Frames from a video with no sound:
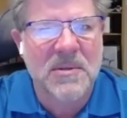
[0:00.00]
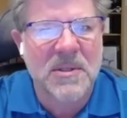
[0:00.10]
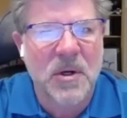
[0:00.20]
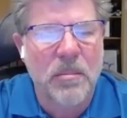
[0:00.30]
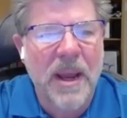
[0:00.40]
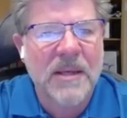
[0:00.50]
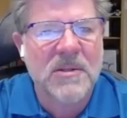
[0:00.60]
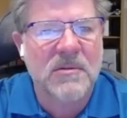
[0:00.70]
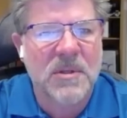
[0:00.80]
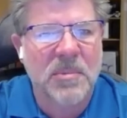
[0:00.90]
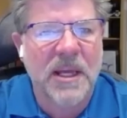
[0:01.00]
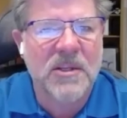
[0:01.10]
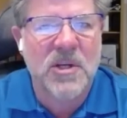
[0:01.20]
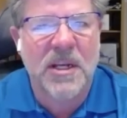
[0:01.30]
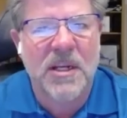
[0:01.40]
massive supply
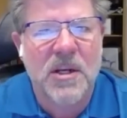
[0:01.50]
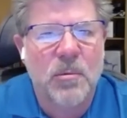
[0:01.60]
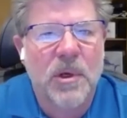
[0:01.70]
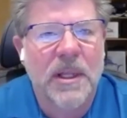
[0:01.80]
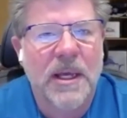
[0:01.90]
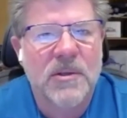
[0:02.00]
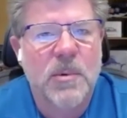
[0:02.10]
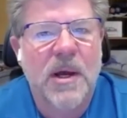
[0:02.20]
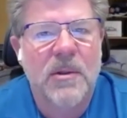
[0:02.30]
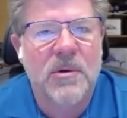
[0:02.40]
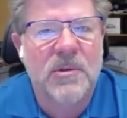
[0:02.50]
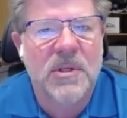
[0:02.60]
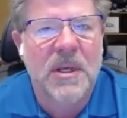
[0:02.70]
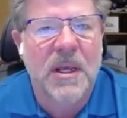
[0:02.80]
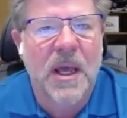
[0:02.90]
chain and you realize, wow, there's
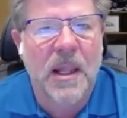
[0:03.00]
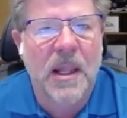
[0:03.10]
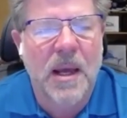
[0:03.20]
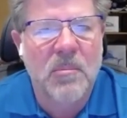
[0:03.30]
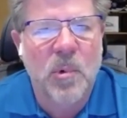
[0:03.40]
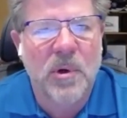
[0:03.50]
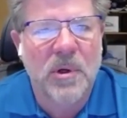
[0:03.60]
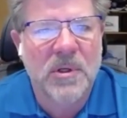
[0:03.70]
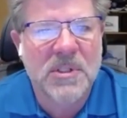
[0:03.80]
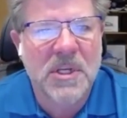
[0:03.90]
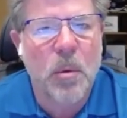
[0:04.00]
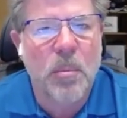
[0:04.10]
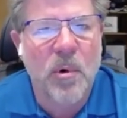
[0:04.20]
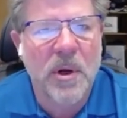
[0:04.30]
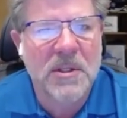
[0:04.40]
a lot more single
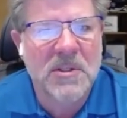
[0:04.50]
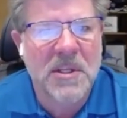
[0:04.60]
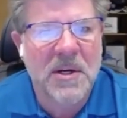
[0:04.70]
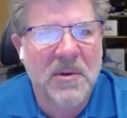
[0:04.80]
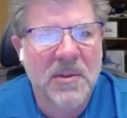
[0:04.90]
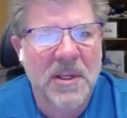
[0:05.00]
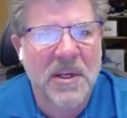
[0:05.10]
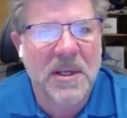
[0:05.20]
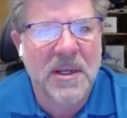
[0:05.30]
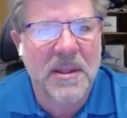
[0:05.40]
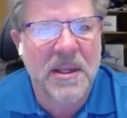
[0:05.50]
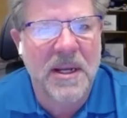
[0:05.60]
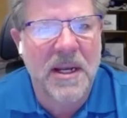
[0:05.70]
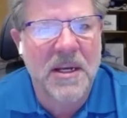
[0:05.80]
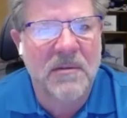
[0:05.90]
points there than
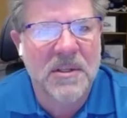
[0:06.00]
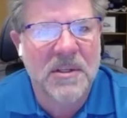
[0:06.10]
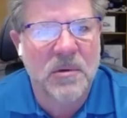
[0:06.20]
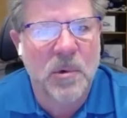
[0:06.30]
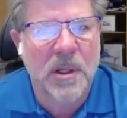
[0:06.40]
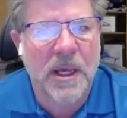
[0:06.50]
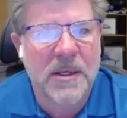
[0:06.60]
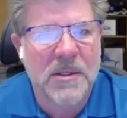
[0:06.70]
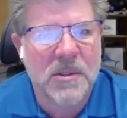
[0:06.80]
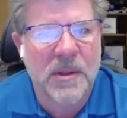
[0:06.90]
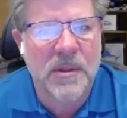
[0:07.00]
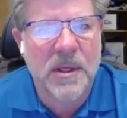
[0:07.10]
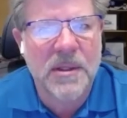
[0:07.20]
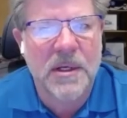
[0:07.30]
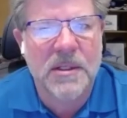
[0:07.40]
any of us had realized. So I
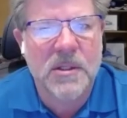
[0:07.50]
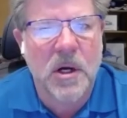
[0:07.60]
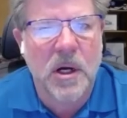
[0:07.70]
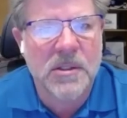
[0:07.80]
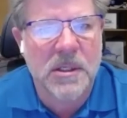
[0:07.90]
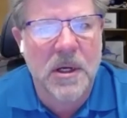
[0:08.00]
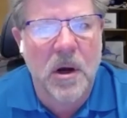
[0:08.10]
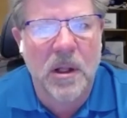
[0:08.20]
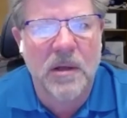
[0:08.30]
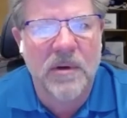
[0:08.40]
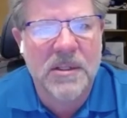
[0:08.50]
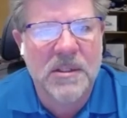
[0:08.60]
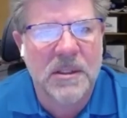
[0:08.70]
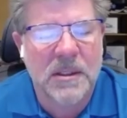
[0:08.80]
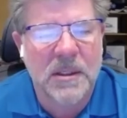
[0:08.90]
think that it's causing all of us
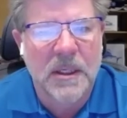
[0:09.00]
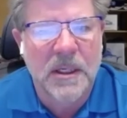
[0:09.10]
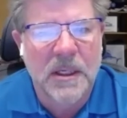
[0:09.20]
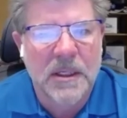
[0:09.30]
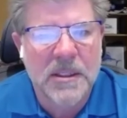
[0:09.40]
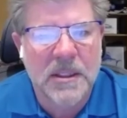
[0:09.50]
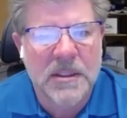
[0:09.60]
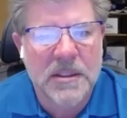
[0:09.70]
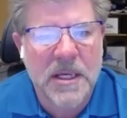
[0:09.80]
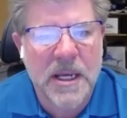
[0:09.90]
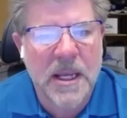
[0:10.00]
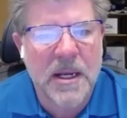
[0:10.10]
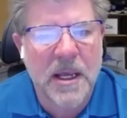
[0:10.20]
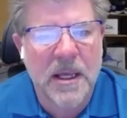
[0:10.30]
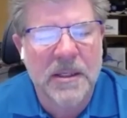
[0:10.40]
to take
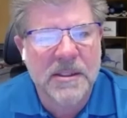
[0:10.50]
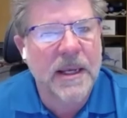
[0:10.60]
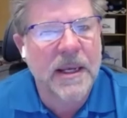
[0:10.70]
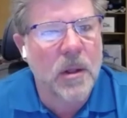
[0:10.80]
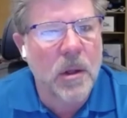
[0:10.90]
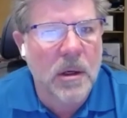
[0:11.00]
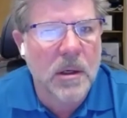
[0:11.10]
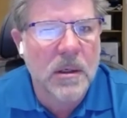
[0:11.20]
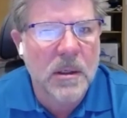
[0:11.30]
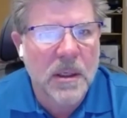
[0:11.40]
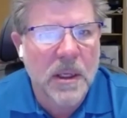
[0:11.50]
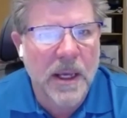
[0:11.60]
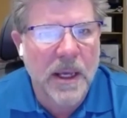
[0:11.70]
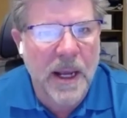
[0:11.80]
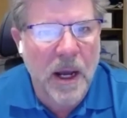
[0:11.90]
a second look
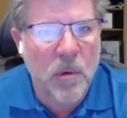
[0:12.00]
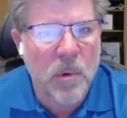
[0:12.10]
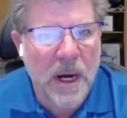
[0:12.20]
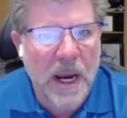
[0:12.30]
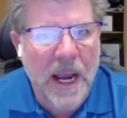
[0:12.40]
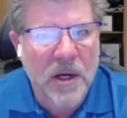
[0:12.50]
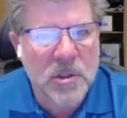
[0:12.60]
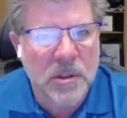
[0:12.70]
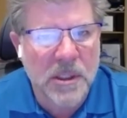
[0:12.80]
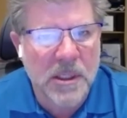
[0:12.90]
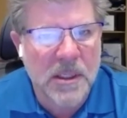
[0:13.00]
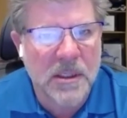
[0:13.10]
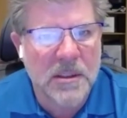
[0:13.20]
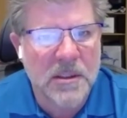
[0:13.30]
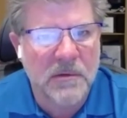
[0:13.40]
at how we're actually
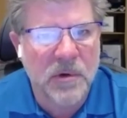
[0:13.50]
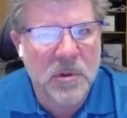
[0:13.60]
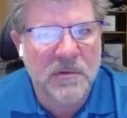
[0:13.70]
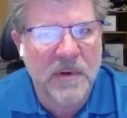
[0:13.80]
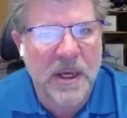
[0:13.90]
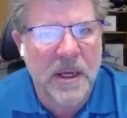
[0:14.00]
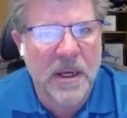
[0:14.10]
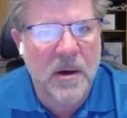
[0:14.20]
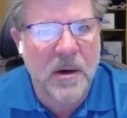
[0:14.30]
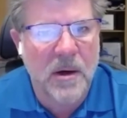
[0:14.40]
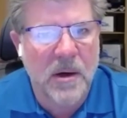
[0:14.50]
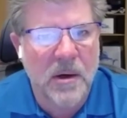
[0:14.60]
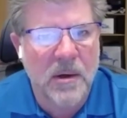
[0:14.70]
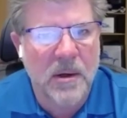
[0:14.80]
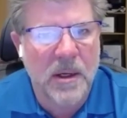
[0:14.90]
diversifying
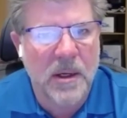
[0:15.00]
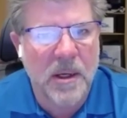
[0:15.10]
our